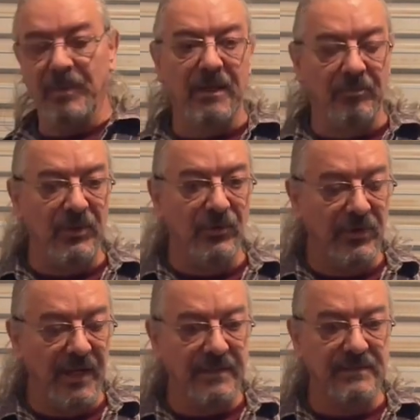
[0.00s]
my computer
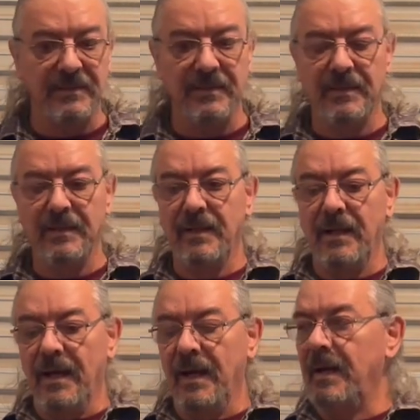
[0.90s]
desk.
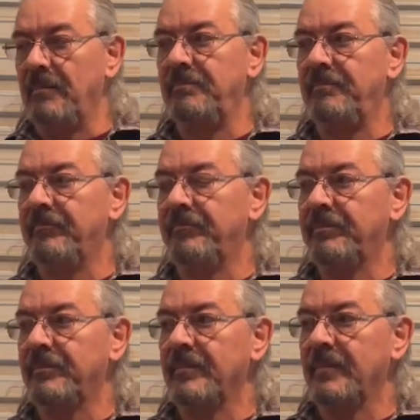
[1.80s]
But
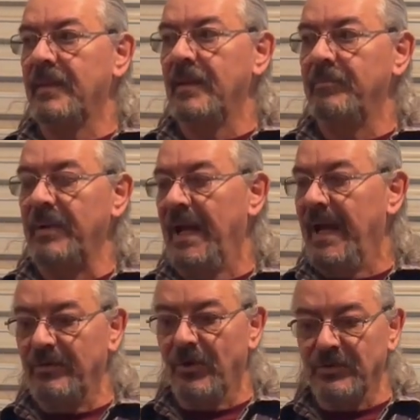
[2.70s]
I
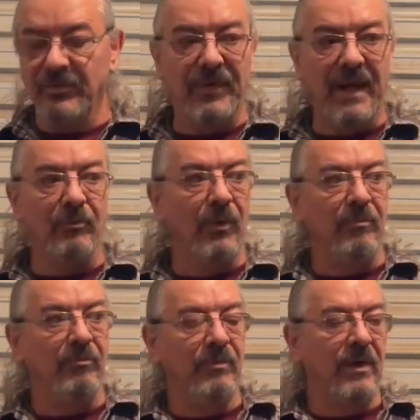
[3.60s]
had to also find where
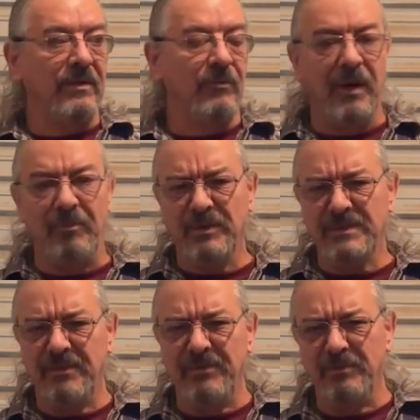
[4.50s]
I, because when I put
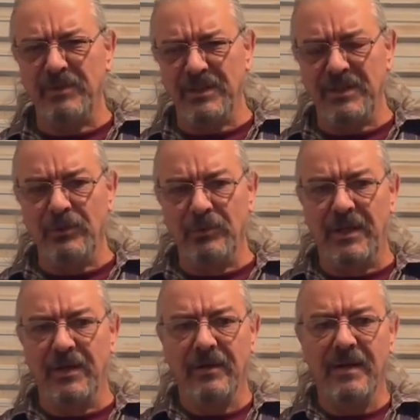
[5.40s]
stuff in the
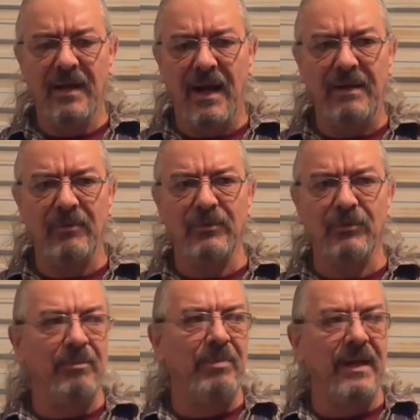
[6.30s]
unit here, I wasn't
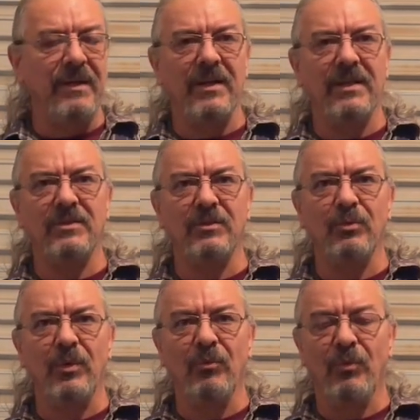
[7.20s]
really paying attention
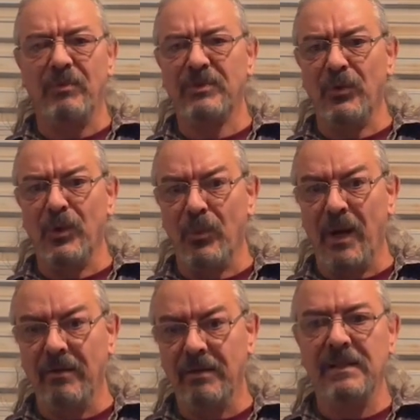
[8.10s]
to what was going
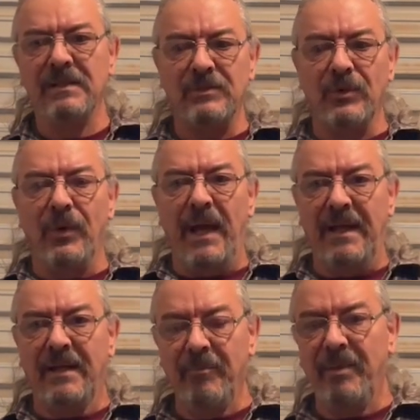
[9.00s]
where. So I
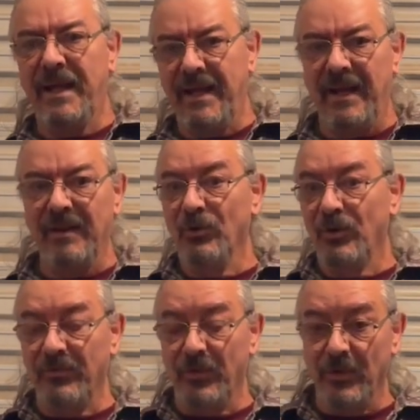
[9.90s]
had to come back in and
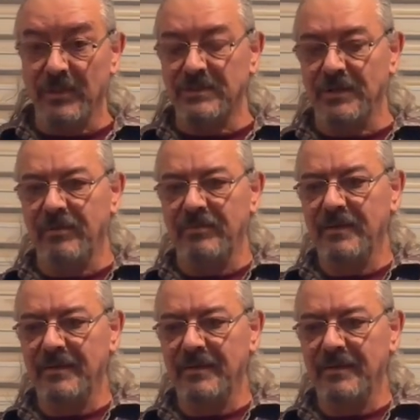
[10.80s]
look for all the stuff.